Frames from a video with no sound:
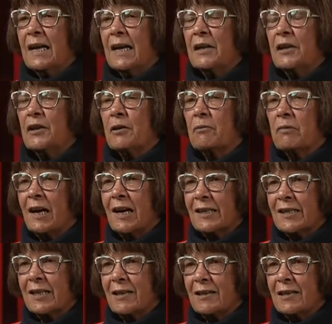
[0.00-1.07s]
and the
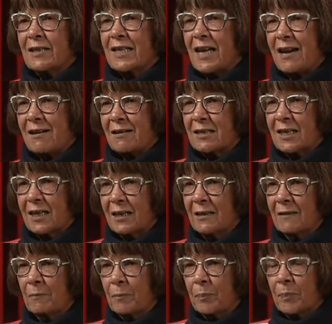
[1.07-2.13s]
right size
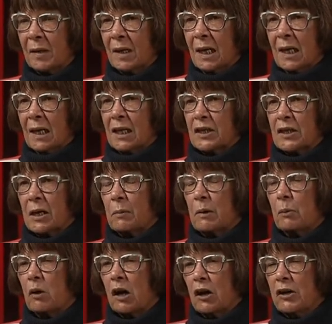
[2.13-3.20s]
housing so
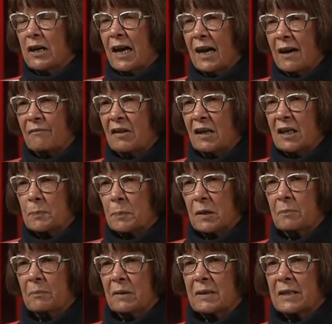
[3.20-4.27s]
we won't have these
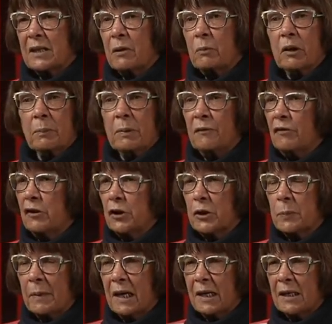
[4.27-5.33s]
problems. There will be
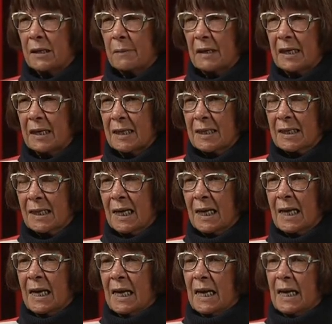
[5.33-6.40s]
future pandemics
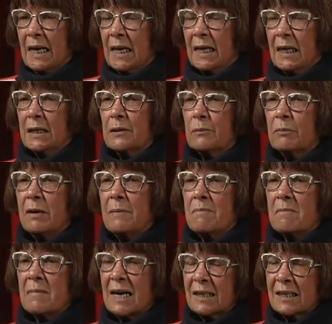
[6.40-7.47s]
and we
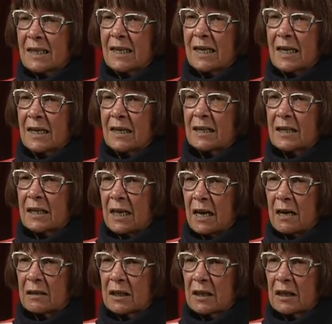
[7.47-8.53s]
must get this
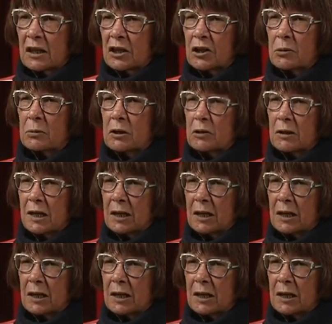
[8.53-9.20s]
housing issue